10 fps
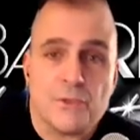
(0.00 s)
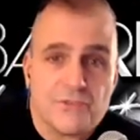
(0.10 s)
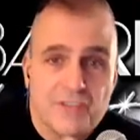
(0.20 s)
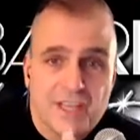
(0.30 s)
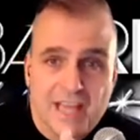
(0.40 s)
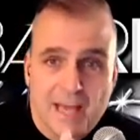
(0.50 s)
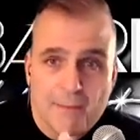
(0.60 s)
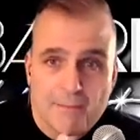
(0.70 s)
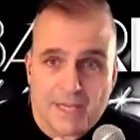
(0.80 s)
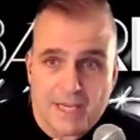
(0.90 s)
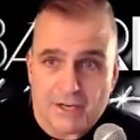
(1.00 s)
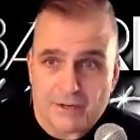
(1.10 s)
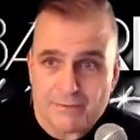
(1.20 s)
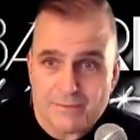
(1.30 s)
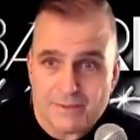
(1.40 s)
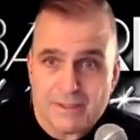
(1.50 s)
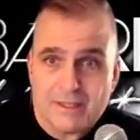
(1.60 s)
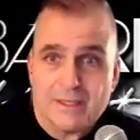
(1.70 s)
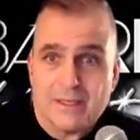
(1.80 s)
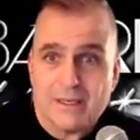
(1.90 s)
You see them here.
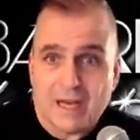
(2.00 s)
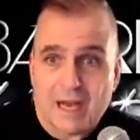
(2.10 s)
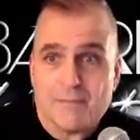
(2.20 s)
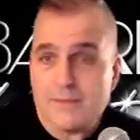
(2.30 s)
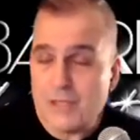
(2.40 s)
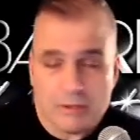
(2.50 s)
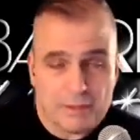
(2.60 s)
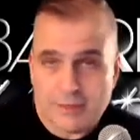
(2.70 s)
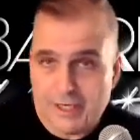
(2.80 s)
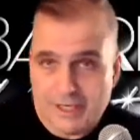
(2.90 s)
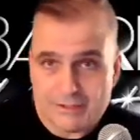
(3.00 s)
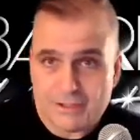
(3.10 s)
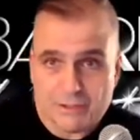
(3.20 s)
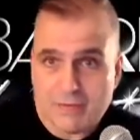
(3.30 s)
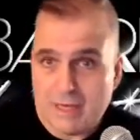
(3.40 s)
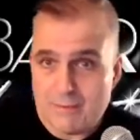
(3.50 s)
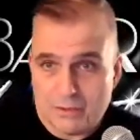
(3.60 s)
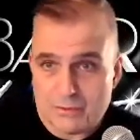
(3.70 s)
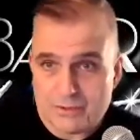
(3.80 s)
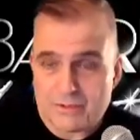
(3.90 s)
I'm the only one here, so
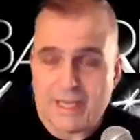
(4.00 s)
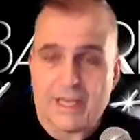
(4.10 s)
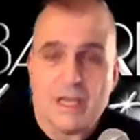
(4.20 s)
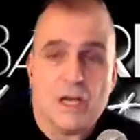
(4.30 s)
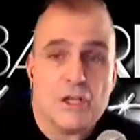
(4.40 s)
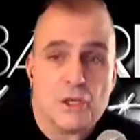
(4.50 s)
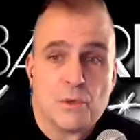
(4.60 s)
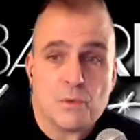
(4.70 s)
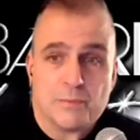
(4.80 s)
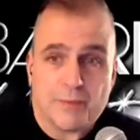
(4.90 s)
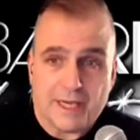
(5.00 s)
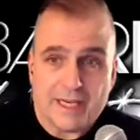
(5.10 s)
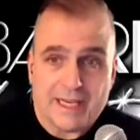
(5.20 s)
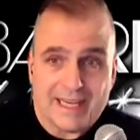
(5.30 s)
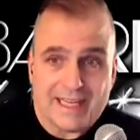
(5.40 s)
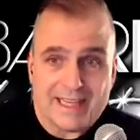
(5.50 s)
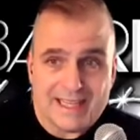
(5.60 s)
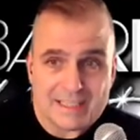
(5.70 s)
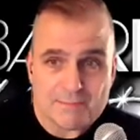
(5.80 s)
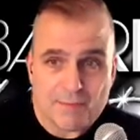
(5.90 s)
I'm the host, okay? You will be
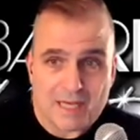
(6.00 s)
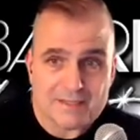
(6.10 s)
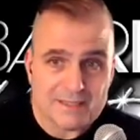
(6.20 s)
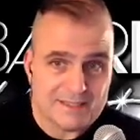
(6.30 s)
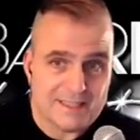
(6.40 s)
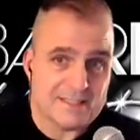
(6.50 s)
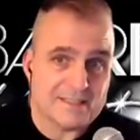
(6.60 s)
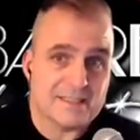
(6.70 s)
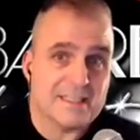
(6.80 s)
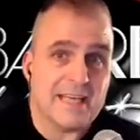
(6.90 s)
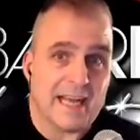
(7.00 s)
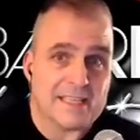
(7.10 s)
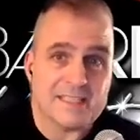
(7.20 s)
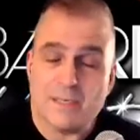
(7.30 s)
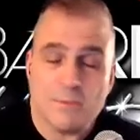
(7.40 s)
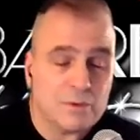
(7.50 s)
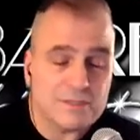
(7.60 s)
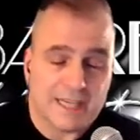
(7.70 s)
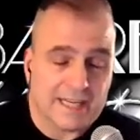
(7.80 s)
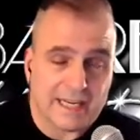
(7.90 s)
in this box that says connect. It
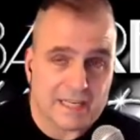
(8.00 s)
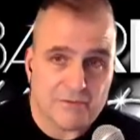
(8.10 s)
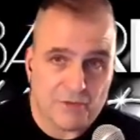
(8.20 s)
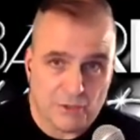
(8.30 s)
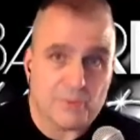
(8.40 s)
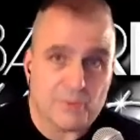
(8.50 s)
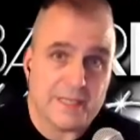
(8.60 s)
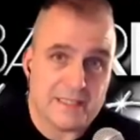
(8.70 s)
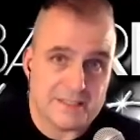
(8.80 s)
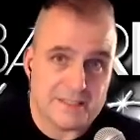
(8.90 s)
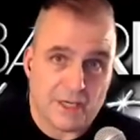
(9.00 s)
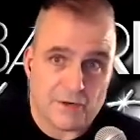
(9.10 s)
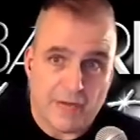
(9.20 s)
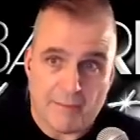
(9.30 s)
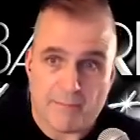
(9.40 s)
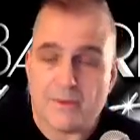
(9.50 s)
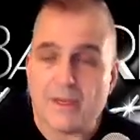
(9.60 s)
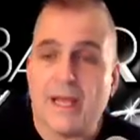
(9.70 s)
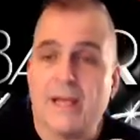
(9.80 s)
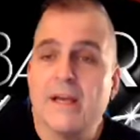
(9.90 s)
won't say connect for you. It'll say your name,
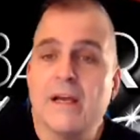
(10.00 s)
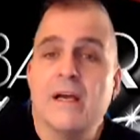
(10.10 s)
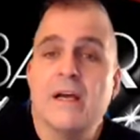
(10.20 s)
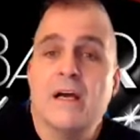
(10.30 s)
okay?